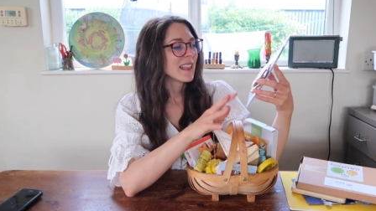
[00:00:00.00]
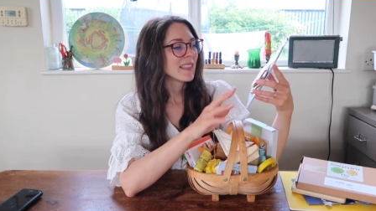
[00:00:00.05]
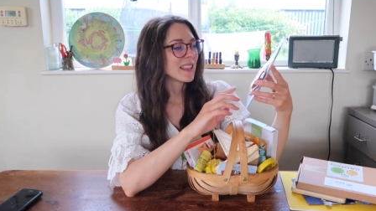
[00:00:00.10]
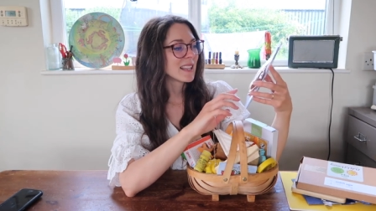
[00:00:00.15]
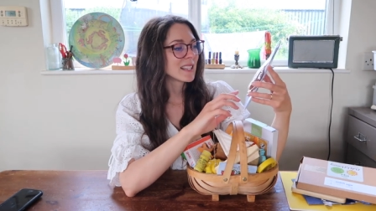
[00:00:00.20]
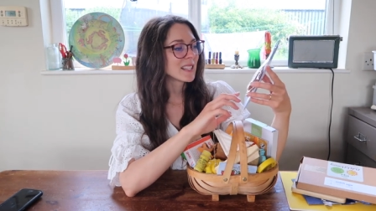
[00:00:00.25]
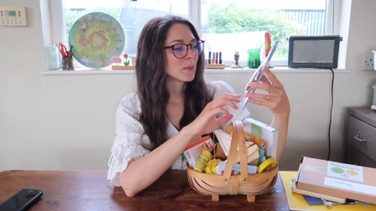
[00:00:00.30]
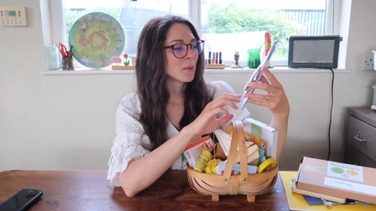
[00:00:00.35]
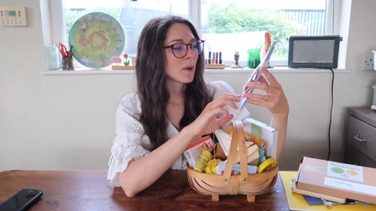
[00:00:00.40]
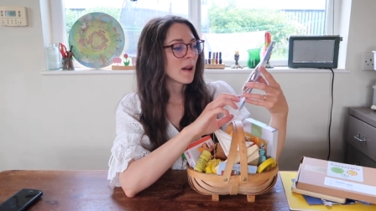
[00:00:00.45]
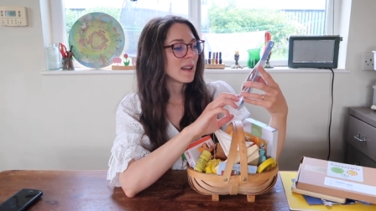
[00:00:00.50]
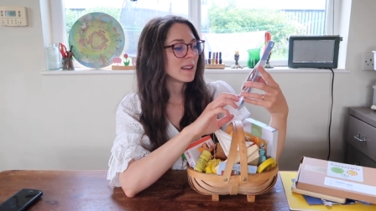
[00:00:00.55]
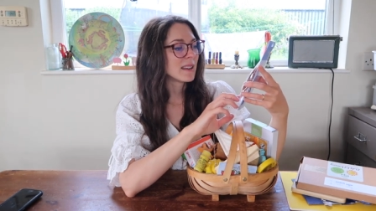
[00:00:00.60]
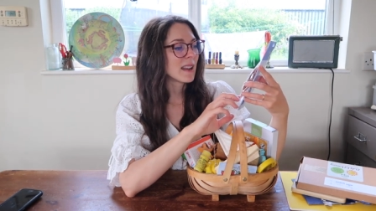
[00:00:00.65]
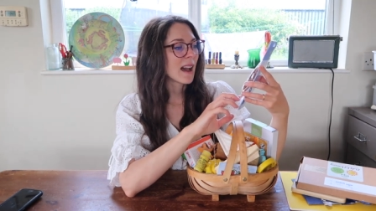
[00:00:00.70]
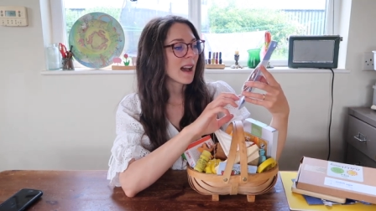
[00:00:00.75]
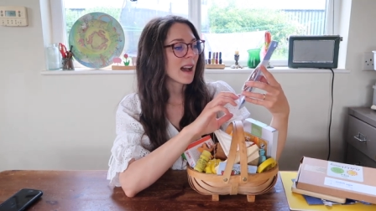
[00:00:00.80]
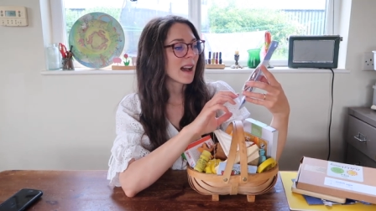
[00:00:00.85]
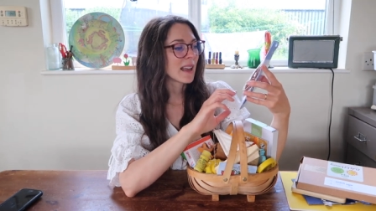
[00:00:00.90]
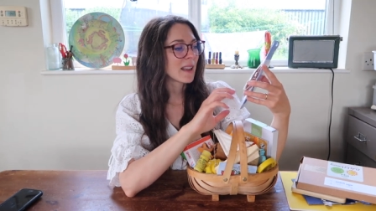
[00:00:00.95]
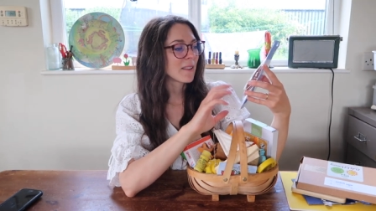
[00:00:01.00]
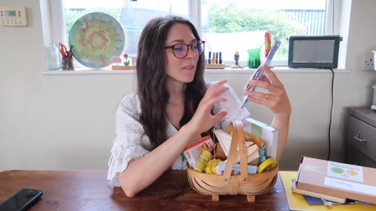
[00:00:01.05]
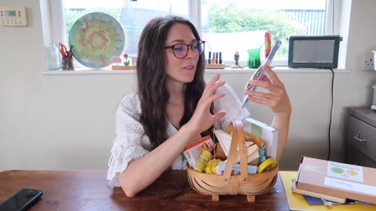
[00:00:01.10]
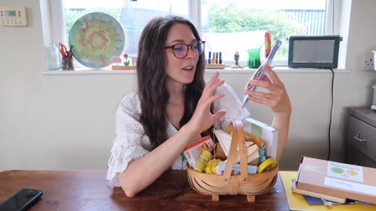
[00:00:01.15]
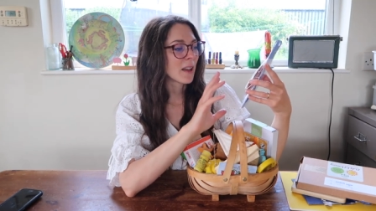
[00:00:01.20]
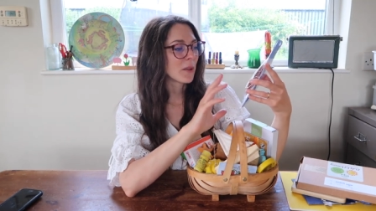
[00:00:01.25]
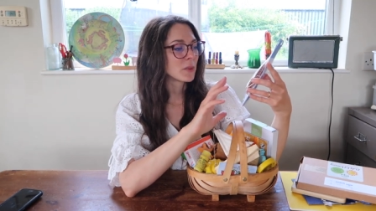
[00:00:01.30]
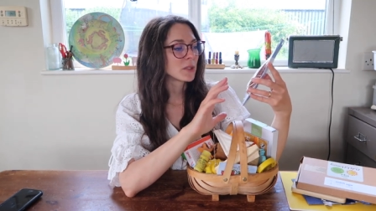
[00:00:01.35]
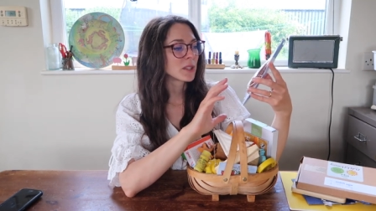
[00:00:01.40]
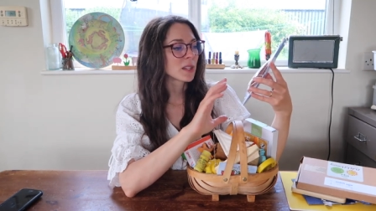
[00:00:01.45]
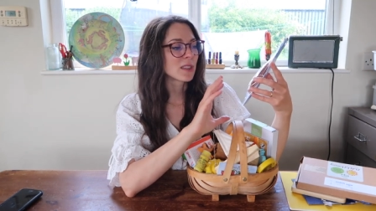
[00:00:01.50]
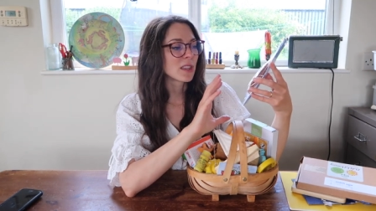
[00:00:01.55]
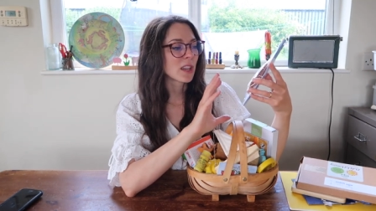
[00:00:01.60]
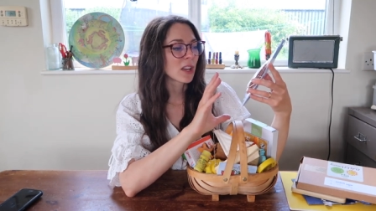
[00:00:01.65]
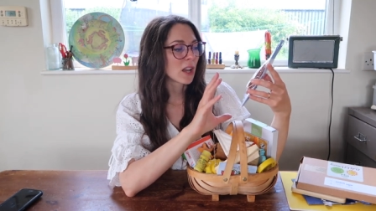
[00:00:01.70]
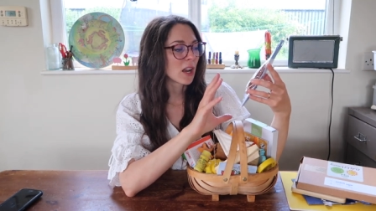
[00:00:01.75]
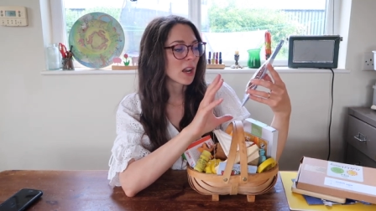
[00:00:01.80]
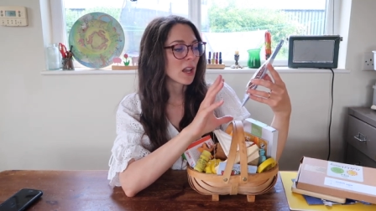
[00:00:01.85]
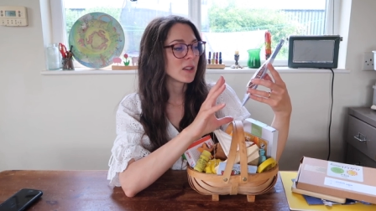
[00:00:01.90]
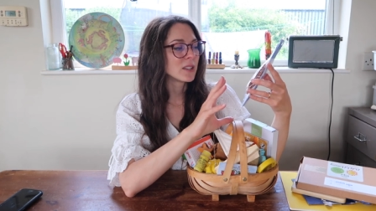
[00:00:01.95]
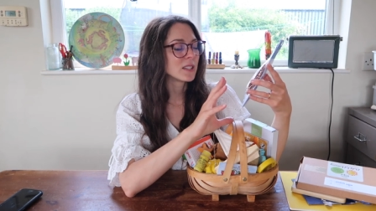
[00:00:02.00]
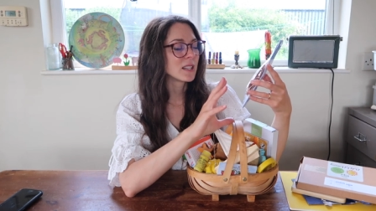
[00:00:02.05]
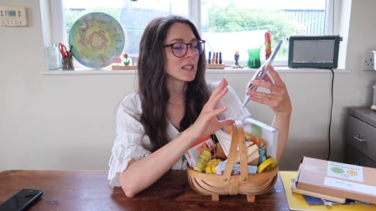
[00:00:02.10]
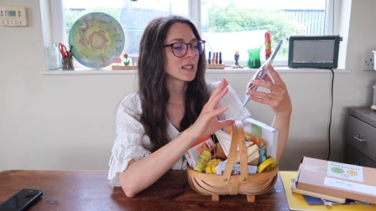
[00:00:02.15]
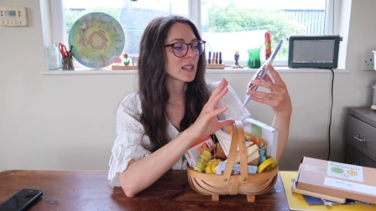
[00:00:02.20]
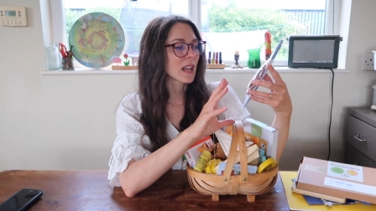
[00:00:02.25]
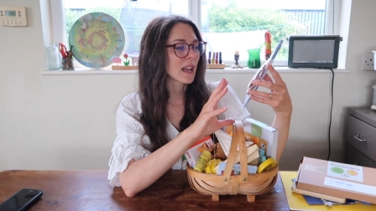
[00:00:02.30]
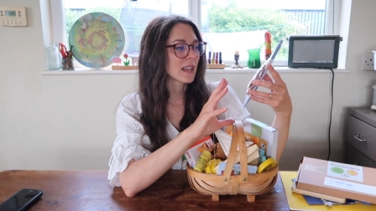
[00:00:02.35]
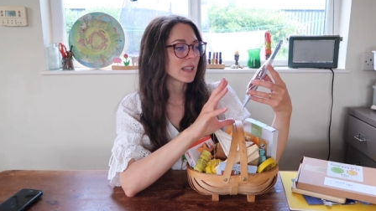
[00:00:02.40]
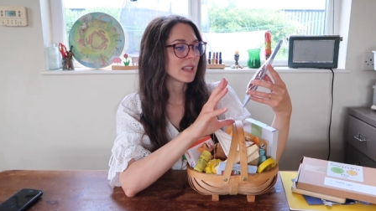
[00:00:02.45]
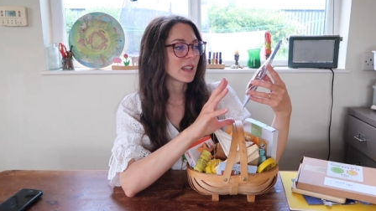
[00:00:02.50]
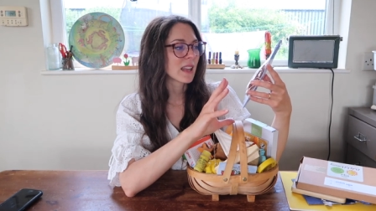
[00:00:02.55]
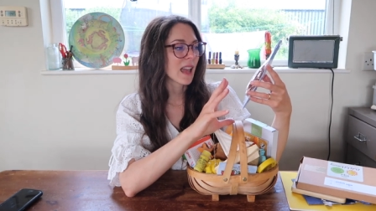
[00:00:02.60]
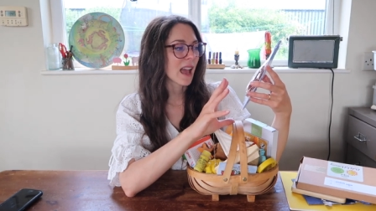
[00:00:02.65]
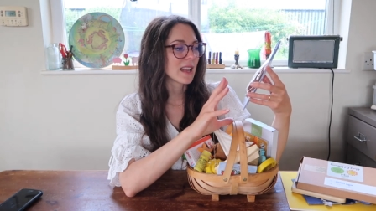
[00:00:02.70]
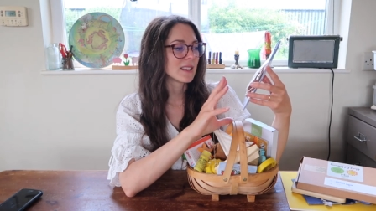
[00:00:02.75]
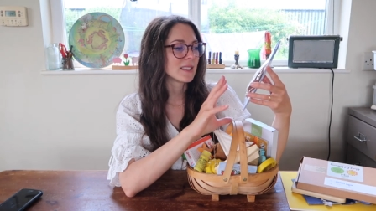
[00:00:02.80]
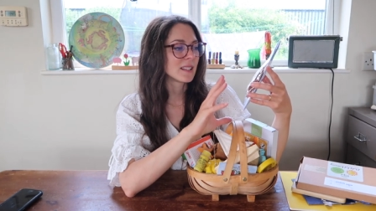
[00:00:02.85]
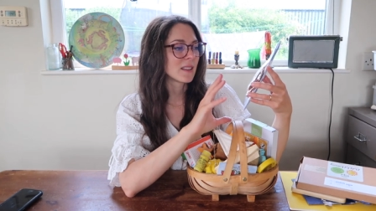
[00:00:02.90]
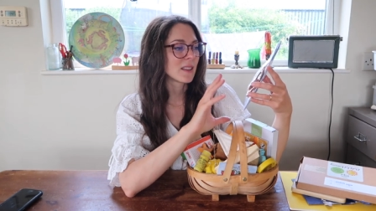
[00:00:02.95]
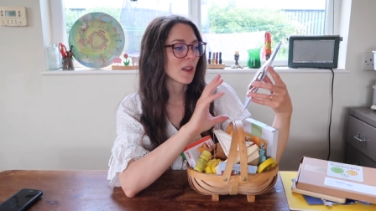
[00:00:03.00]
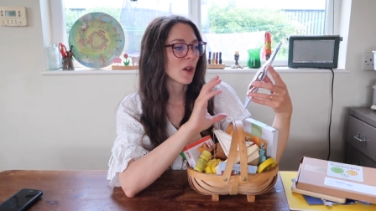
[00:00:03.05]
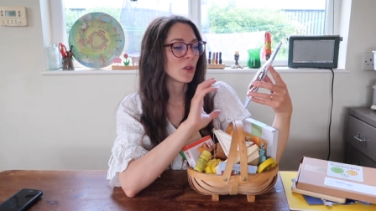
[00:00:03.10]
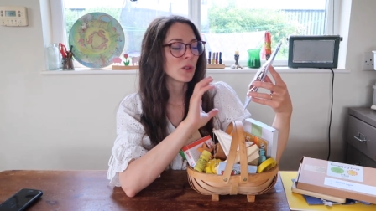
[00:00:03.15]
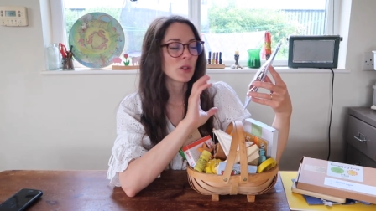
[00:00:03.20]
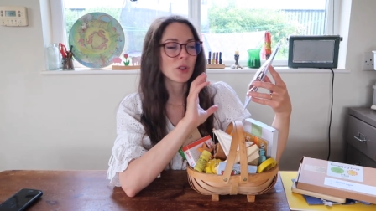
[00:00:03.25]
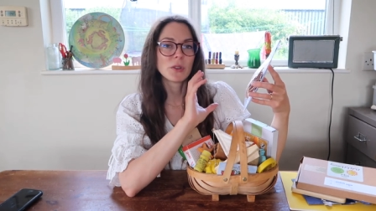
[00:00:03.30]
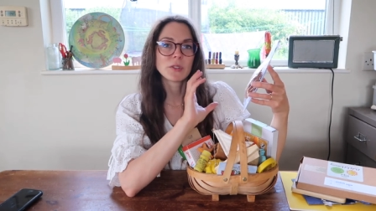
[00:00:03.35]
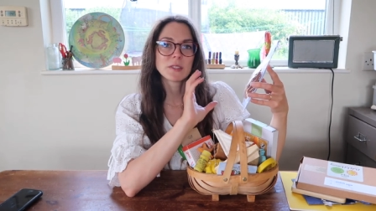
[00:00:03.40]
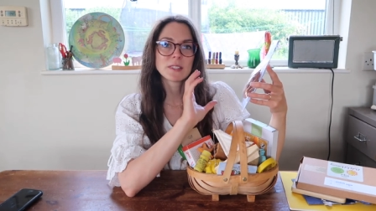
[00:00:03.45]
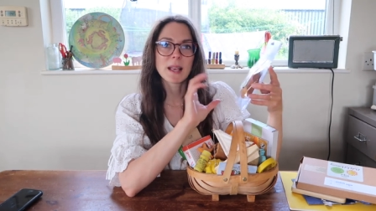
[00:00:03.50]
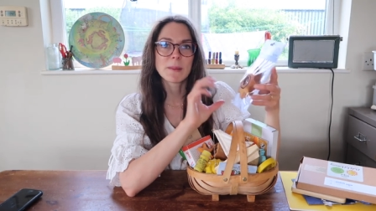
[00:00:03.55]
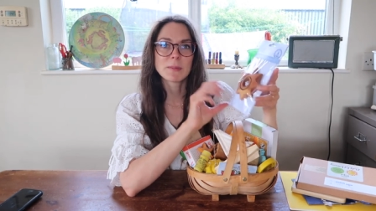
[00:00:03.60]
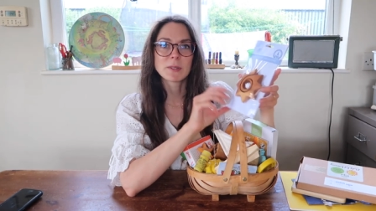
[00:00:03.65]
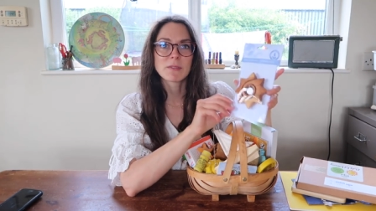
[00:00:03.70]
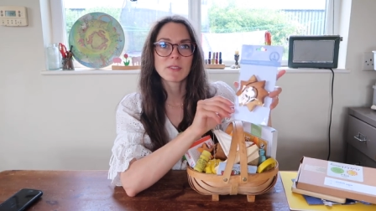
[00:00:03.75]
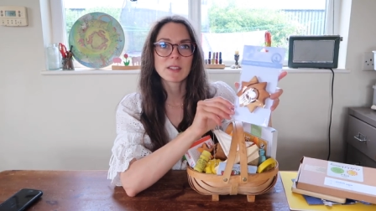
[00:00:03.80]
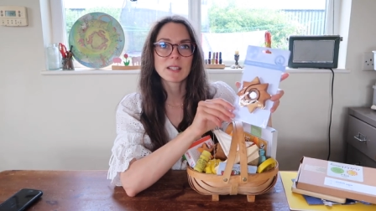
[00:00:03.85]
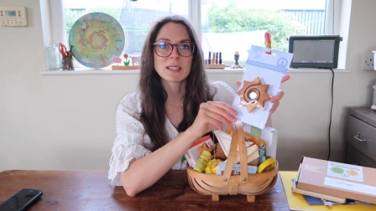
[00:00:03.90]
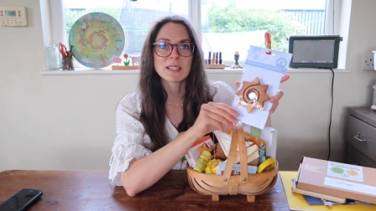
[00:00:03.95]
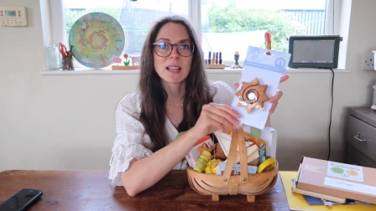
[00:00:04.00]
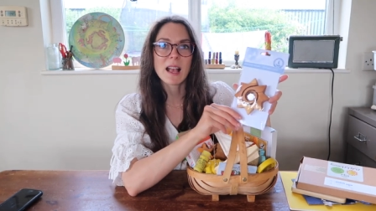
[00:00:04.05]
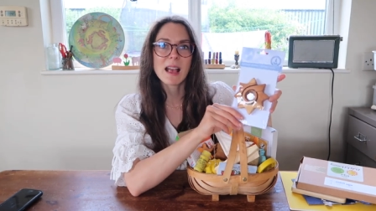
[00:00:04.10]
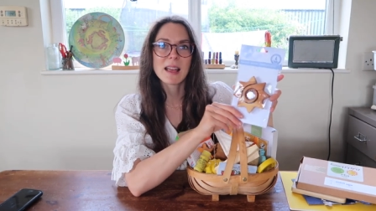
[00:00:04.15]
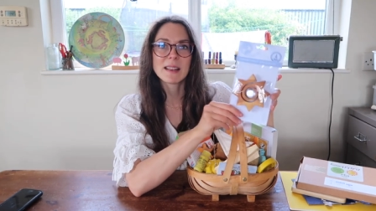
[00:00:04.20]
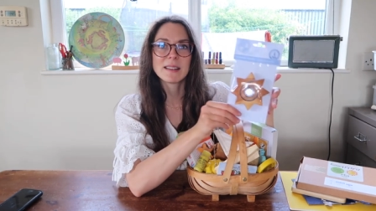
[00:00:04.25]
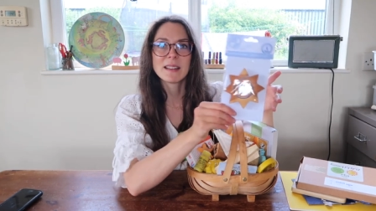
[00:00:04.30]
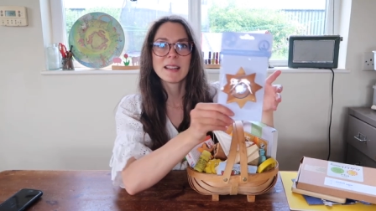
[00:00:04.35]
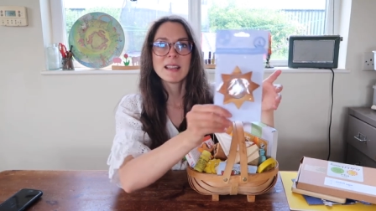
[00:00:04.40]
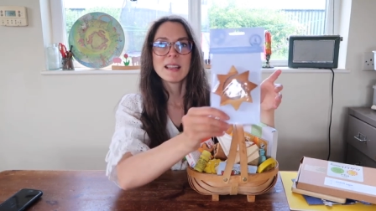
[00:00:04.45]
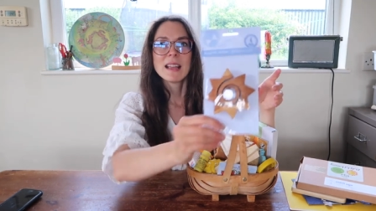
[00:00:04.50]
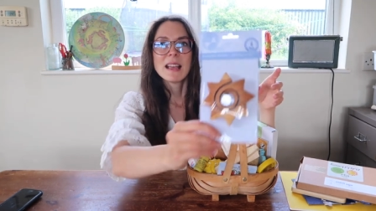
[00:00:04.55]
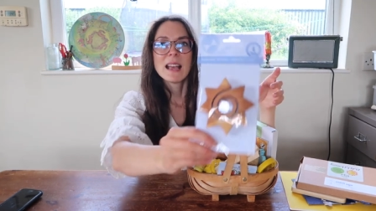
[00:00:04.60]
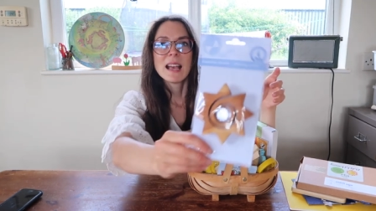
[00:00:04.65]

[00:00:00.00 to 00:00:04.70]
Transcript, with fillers: This one I felt was the closest I could get to the whole concept of the sun